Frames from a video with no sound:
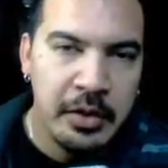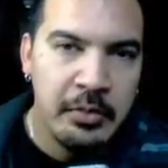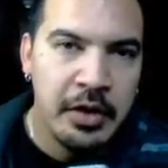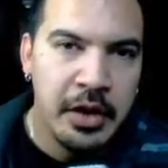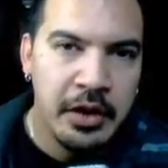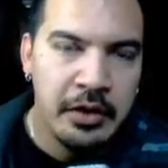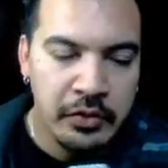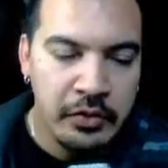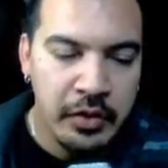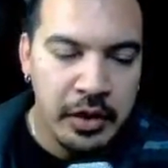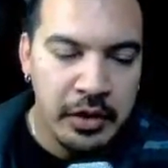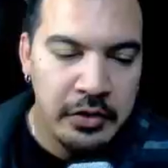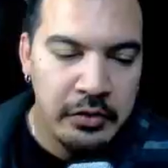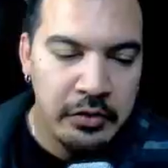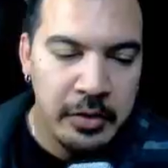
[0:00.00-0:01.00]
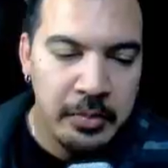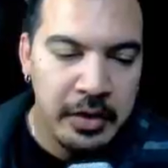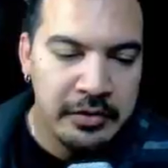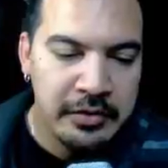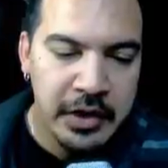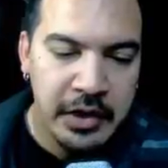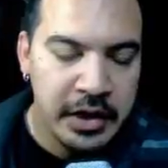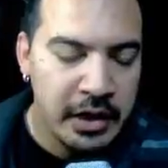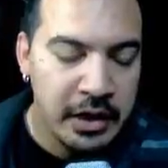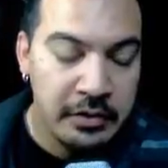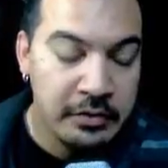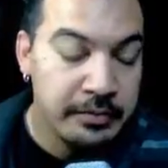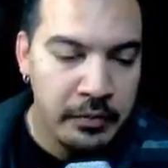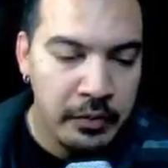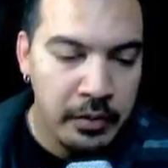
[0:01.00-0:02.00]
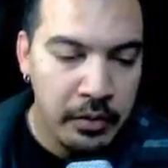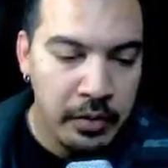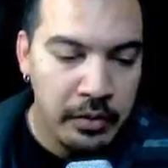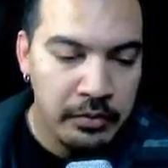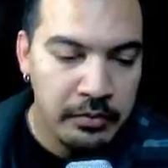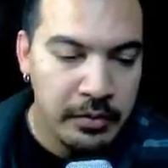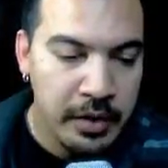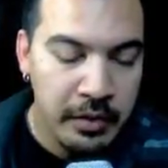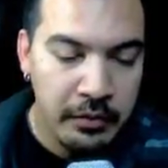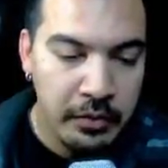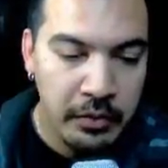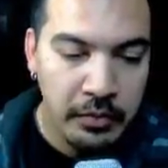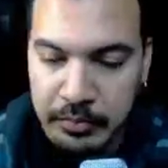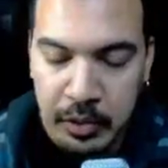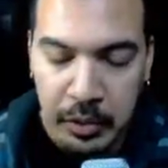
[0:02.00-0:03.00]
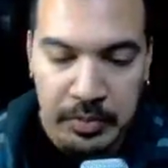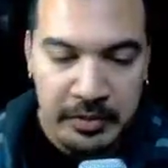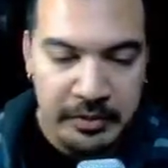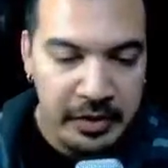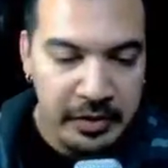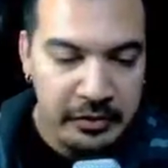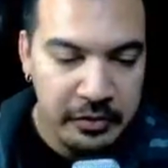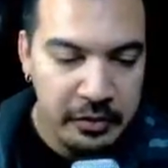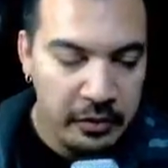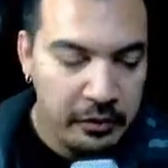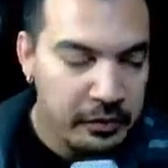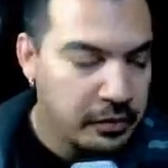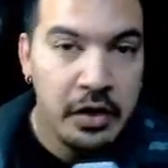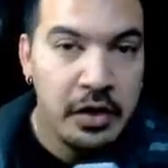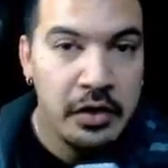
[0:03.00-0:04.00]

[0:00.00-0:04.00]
but I try to do the best I can for whatever purpose that serves.